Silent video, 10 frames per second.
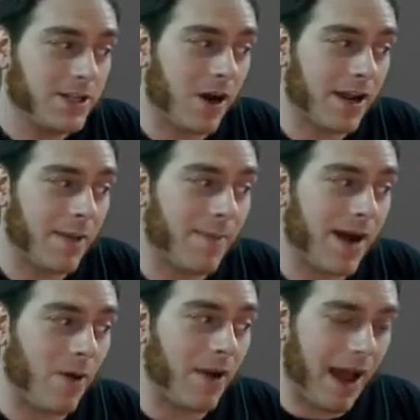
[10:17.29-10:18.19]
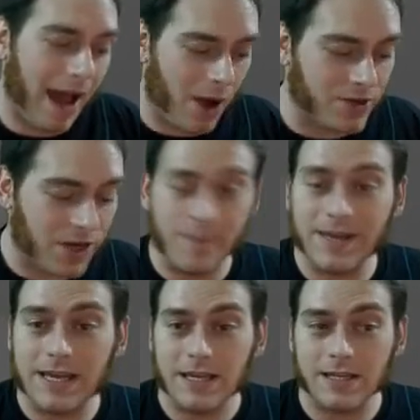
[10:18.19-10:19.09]
talking about how
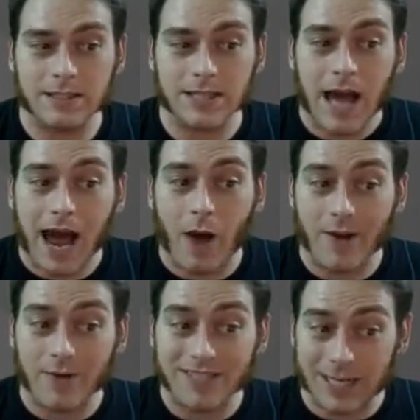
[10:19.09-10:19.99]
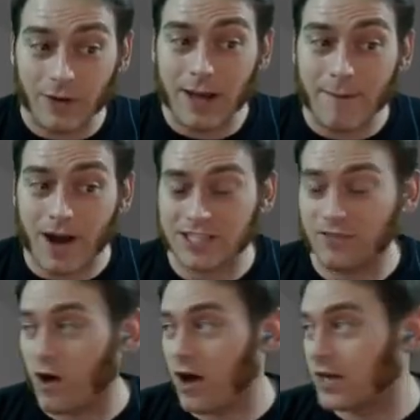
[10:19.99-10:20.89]
dumb he is, how he was literally a
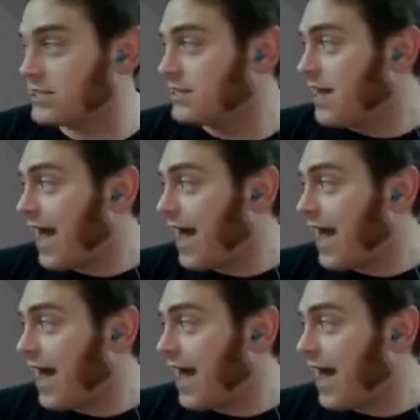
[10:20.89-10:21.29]
box of rocks,